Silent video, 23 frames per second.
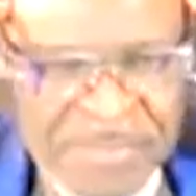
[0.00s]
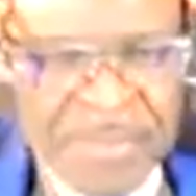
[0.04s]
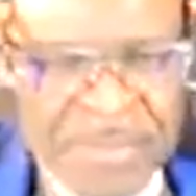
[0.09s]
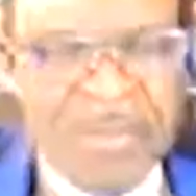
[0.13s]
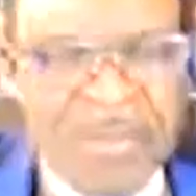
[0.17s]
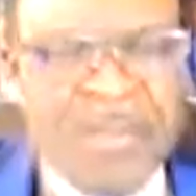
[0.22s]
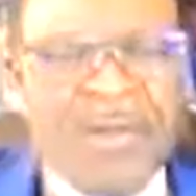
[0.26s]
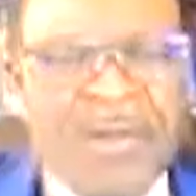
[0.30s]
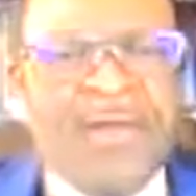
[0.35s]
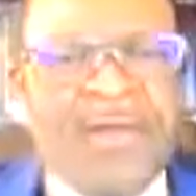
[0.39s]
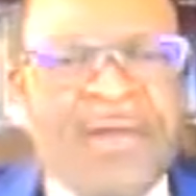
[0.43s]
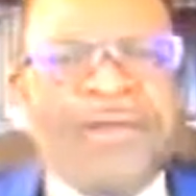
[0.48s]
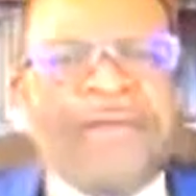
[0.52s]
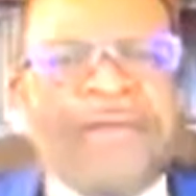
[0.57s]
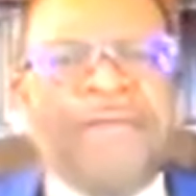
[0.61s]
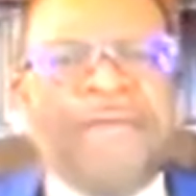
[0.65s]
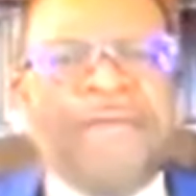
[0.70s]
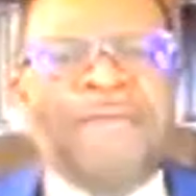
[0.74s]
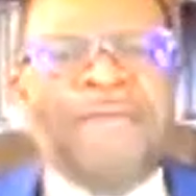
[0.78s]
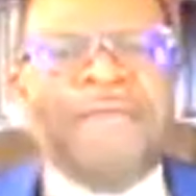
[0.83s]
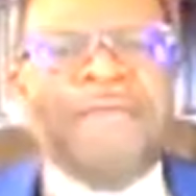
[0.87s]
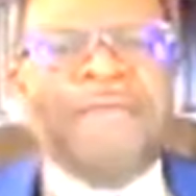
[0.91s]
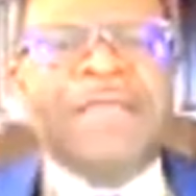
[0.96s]
you're not going to
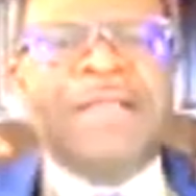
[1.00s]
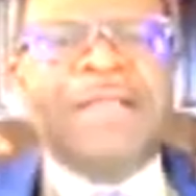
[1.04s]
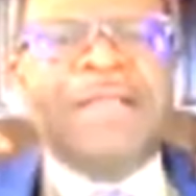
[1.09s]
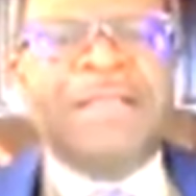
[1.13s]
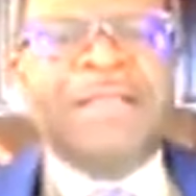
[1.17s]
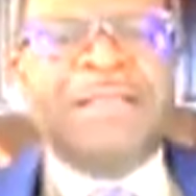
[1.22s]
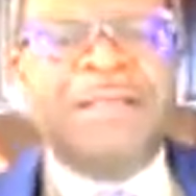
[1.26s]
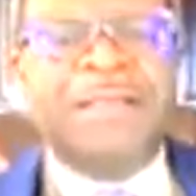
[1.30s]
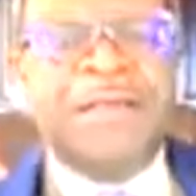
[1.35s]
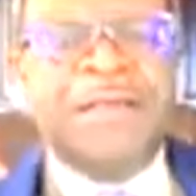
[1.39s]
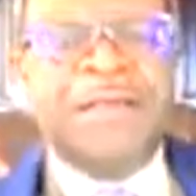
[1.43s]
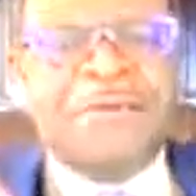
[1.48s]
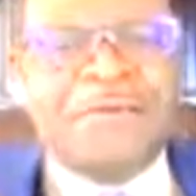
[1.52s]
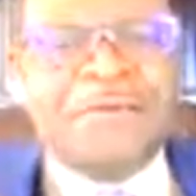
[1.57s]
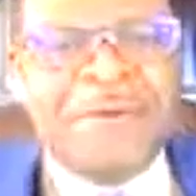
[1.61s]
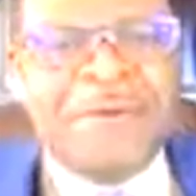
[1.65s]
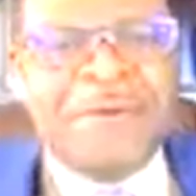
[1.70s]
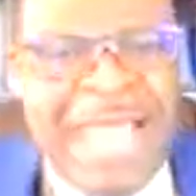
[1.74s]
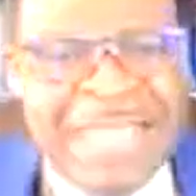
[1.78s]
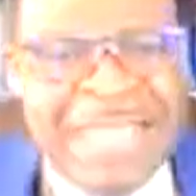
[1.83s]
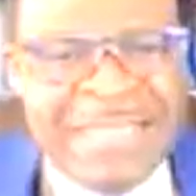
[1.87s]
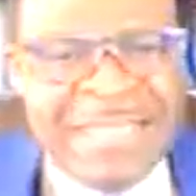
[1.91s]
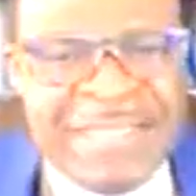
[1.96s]
feel
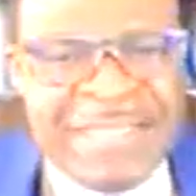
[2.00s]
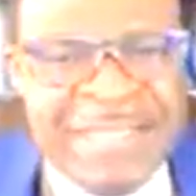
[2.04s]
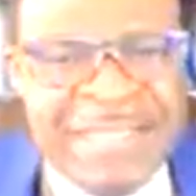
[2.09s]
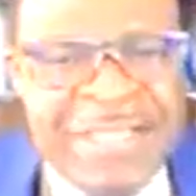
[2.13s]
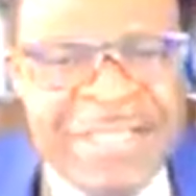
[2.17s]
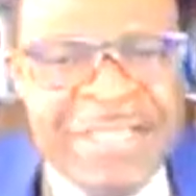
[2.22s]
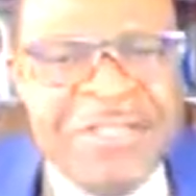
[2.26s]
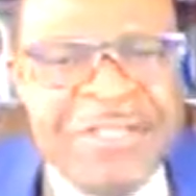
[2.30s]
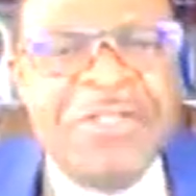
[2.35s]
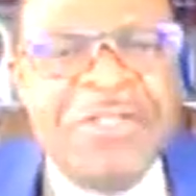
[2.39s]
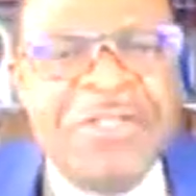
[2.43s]
right. You're